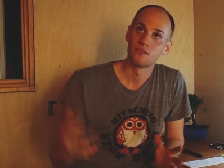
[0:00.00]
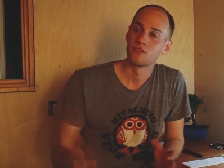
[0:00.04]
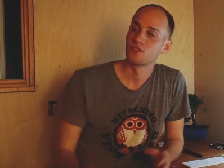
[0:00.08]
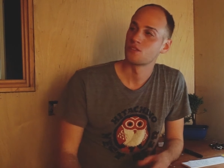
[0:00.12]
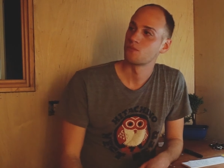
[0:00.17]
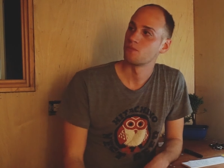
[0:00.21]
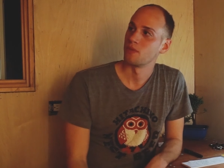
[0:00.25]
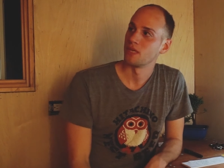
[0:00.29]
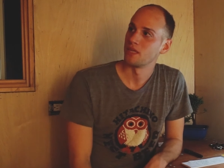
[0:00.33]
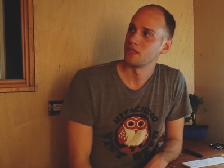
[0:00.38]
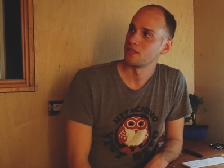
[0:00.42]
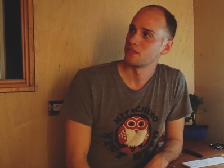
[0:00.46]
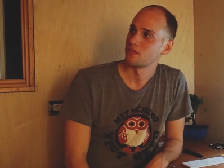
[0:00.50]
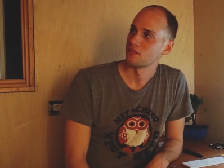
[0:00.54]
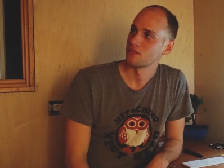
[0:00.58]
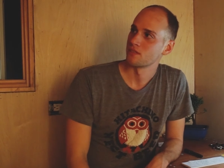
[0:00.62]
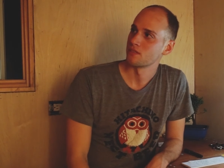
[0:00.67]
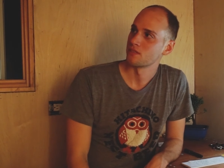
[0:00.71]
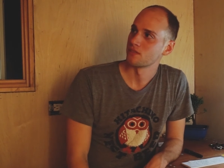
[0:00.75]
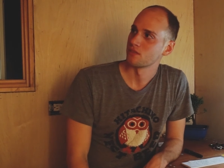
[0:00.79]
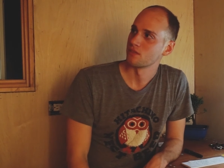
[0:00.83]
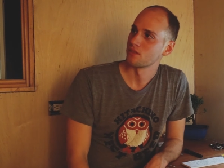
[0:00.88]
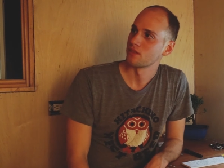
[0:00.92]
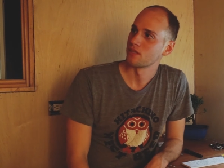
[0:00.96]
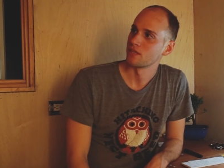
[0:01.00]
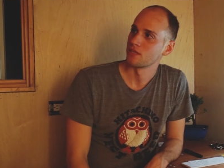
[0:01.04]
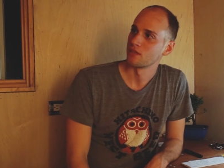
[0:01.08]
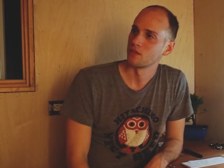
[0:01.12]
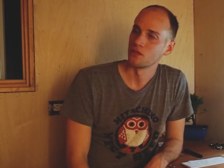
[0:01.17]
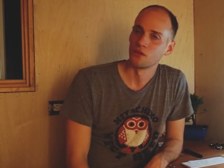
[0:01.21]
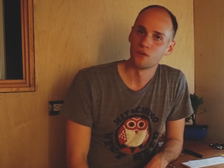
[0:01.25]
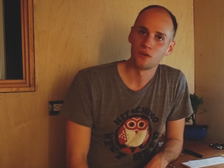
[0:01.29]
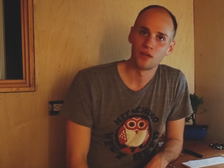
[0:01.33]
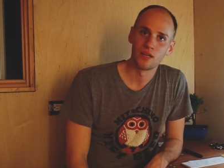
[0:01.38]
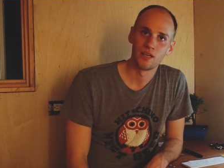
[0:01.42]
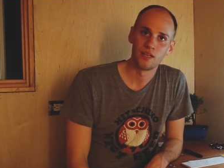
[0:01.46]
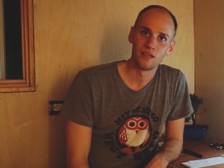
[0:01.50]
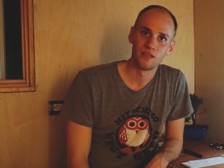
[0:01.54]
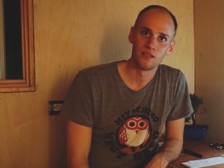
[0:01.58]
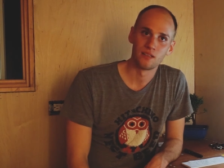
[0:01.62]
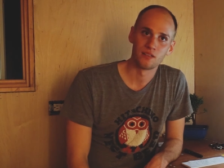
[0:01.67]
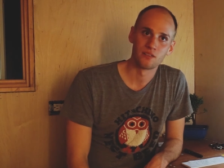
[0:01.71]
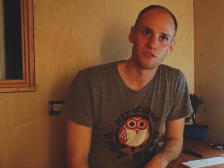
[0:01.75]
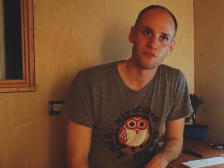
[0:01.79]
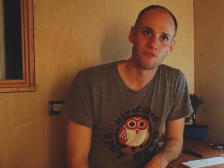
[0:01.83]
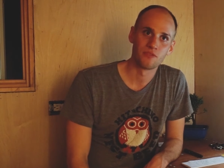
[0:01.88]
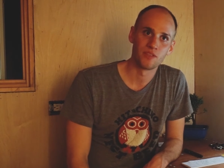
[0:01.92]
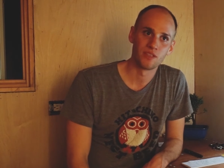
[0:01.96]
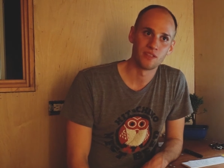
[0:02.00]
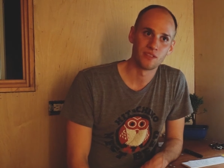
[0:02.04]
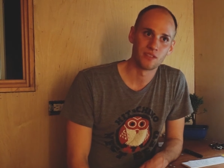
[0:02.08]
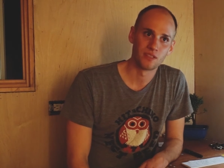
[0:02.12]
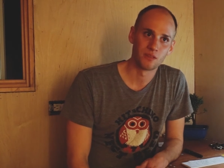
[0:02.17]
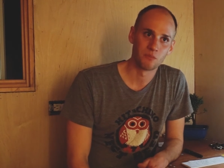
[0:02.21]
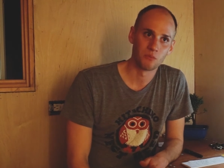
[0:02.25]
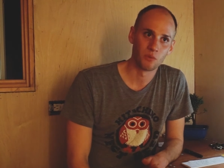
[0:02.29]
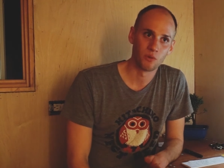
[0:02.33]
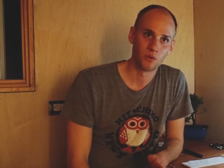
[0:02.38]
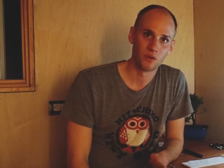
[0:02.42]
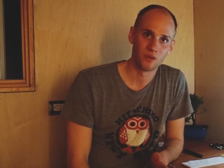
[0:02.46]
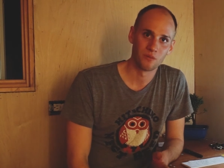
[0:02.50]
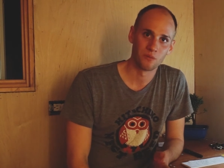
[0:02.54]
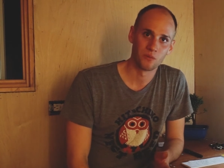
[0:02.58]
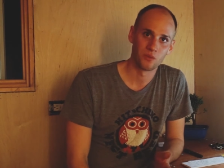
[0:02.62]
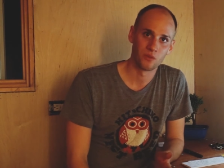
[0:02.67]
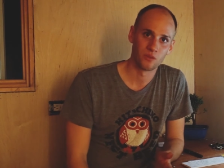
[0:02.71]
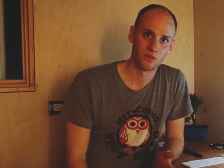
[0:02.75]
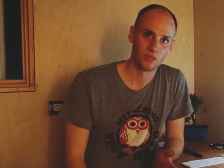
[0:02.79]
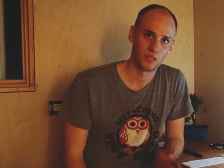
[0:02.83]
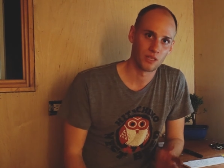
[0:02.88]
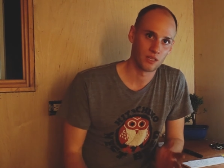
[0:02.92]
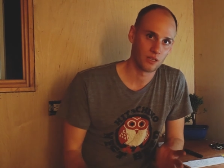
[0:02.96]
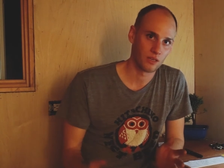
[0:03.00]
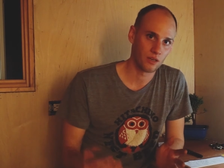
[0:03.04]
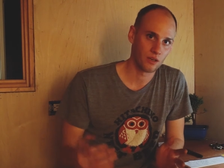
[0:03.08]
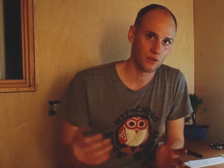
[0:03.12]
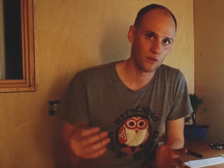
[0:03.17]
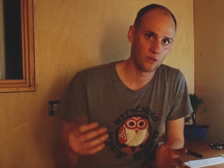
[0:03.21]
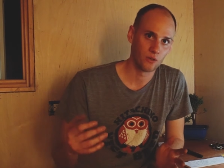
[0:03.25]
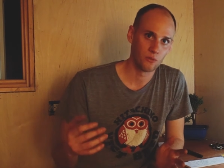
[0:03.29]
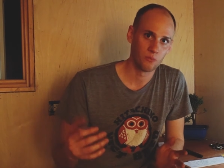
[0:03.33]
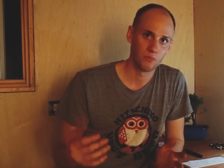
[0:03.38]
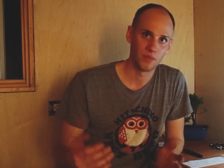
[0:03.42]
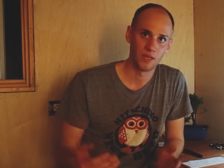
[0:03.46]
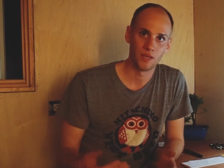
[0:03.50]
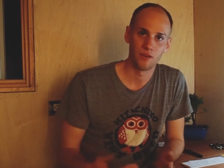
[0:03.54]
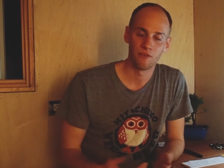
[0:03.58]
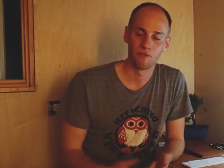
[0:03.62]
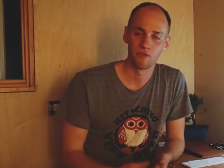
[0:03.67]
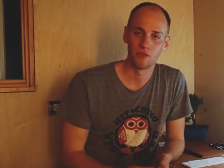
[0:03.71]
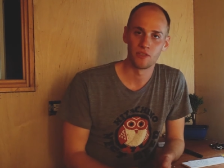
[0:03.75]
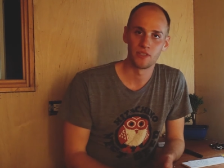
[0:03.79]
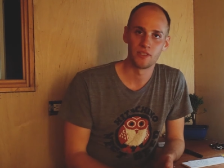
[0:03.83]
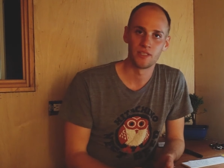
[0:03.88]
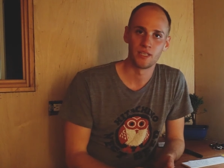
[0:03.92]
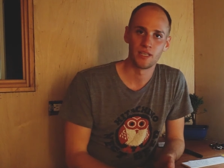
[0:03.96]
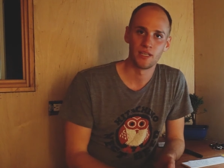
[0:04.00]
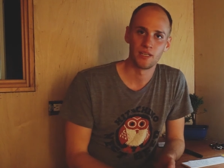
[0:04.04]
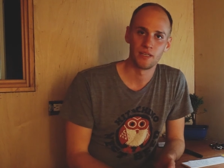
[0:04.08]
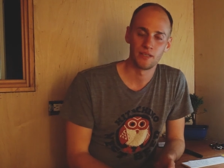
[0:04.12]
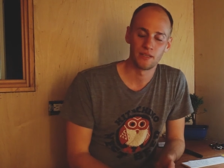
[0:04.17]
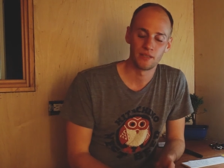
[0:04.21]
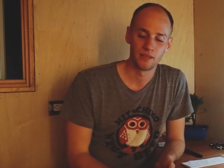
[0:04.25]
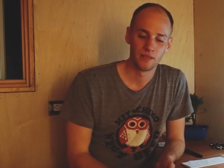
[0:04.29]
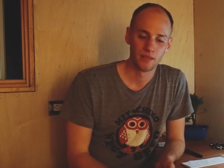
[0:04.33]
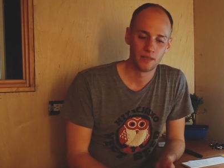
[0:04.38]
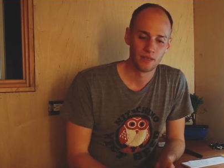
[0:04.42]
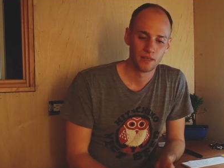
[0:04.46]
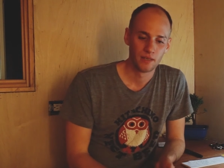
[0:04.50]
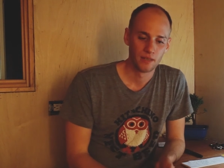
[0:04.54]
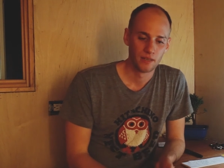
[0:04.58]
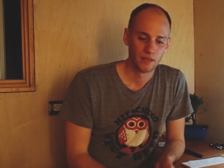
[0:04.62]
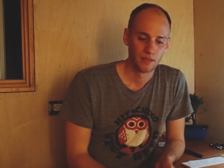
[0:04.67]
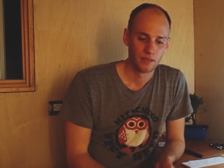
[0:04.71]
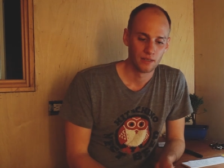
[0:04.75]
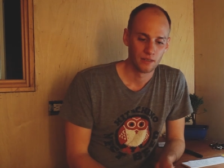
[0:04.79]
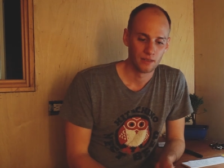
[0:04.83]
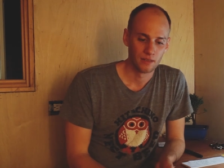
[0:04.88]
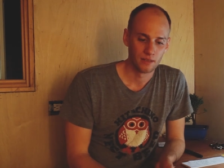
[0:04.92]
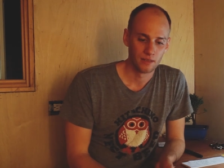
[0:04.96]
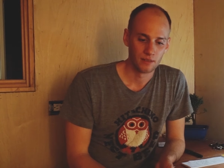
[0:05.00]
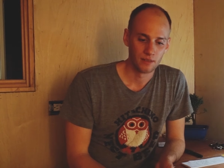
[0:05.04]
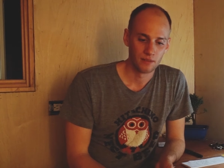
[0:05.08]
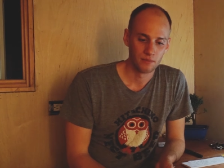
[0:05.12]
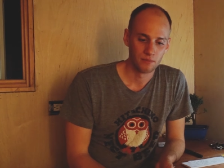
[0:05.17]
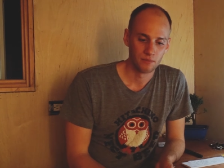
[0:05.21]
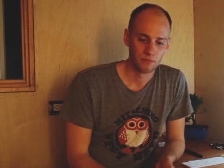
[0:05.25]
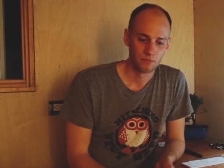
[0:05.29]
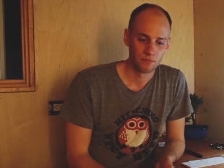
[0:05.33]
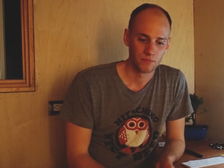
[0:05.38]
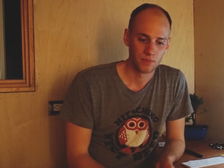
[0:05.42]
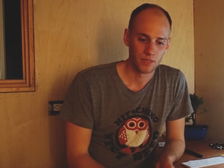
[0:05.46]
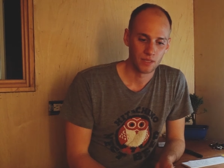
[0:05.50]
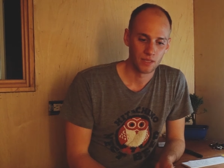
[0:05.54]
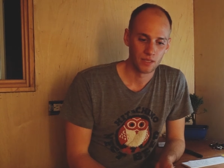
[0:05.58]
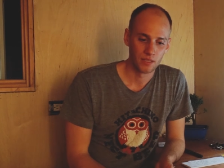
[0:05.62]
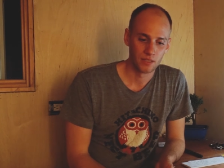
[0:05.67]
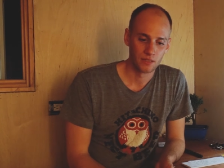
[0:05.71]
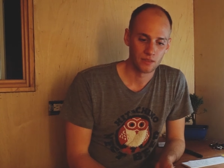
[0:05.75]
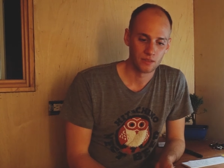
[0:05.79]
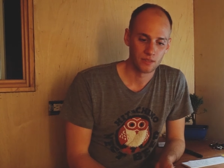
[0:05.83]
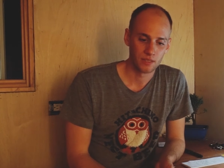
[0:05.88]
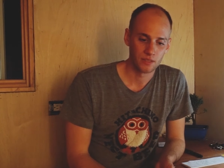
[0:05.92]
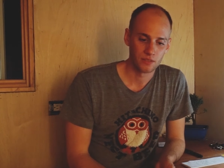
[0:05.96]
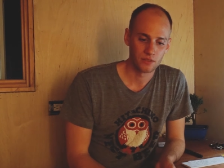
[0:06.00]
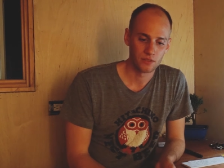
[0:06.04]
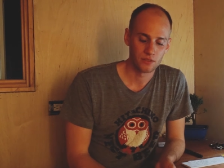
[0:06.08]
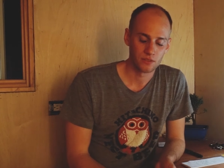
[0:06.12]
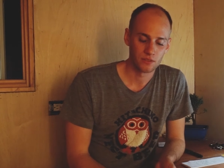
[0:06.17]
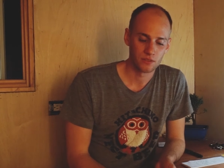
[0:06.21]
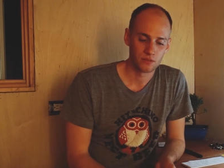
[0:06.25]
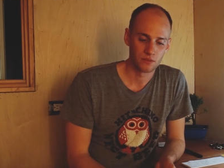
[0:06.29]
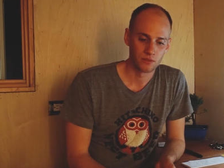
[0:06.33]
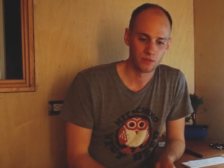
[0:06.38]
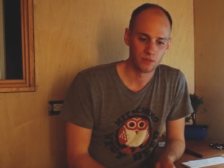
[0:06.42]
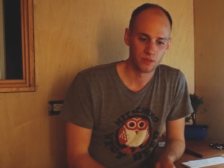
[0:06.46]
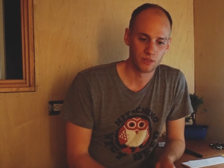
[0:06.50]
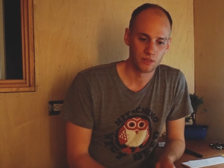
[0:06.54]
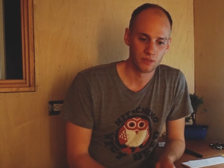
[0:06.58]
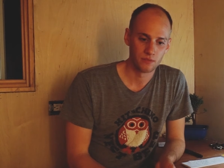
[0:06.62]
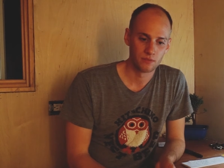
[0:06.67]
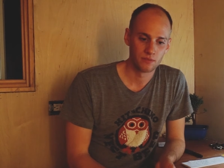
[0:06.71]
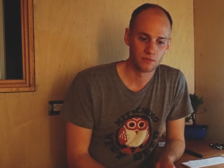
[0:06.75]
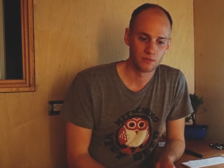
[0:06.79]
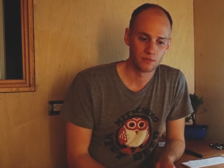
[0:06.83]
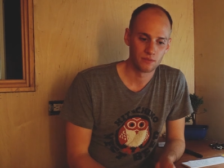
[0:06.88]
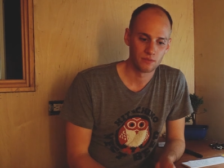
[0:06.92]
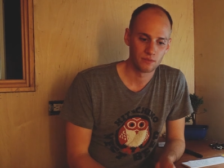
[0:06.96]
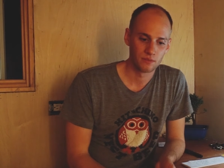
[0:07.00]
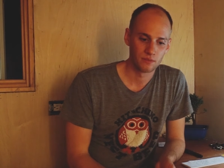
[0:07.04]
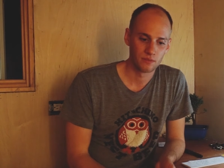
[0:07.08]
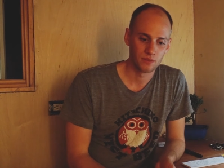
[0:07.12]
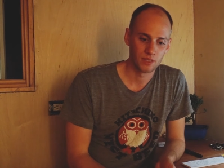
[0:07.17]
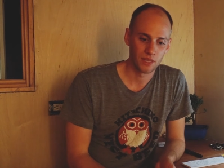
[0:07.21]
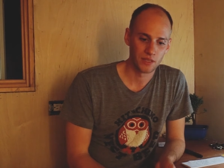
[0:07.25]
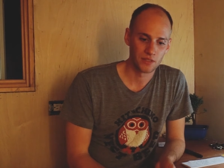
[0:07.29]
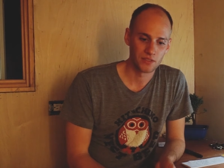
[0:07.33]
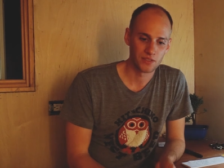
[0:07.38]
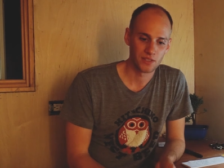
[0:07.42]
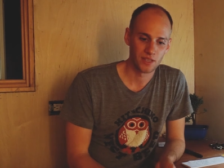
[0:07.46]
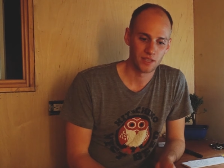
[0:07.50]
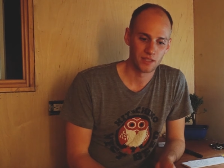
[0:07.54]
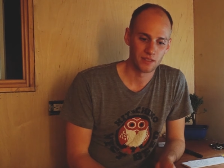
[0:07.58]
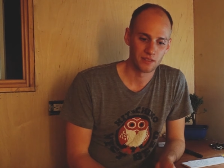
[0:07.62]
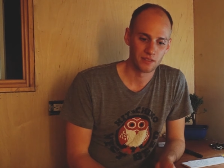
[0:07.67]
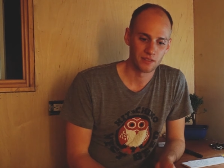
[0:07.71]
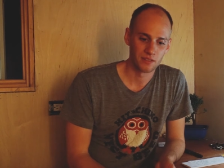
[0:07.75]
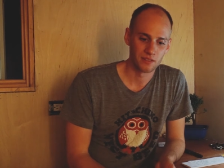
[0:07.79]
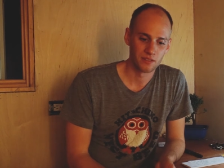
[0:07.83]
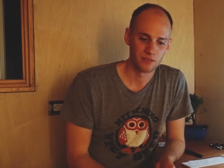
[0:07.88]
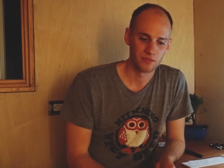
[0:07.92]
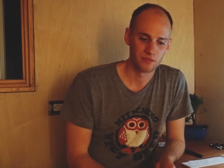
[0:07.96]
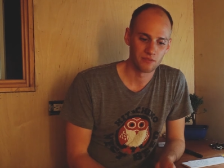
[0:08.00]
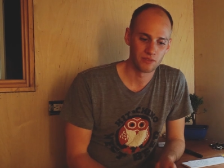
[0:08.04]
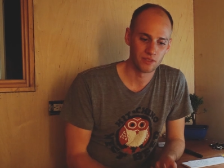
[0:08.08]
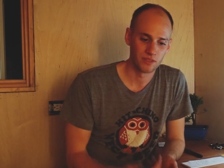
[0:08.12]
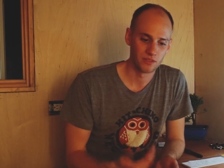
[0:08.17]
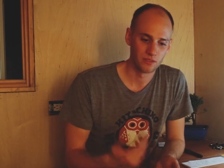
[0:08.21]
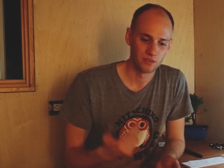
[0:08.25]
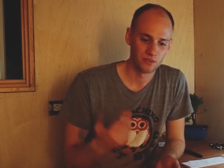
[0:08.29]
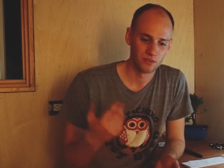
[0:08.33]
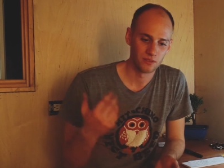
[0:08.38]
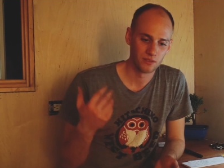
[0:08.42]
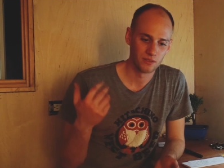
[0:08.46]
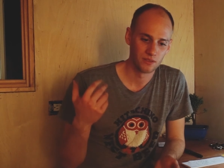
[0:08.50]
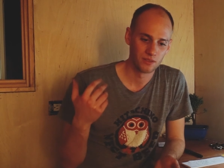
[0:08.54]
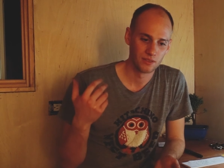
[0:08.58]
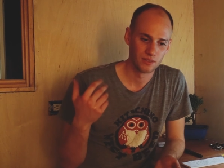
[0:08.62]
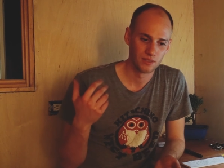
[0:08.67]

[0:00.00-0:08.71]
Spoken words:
space is looking great, it's feeling more and more like home every day, and that's just really exciting to feel